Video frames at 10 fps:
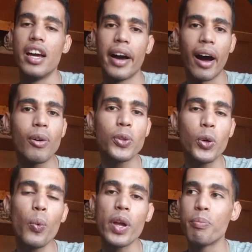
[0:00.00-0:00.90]
How do
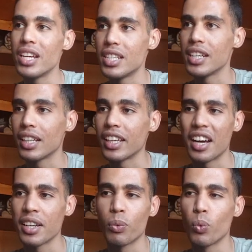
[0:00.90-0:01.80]
we basically,
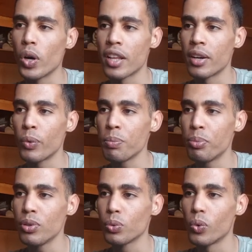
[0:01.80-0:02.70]
and whether we
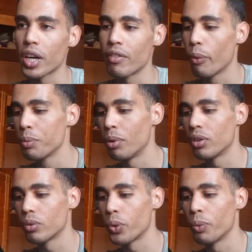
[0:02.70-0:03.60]
put whatever we
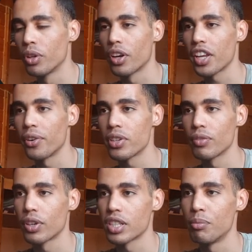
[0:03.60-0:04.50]
want here, so
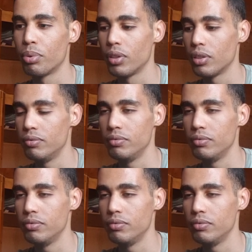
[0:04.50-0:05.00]
for example,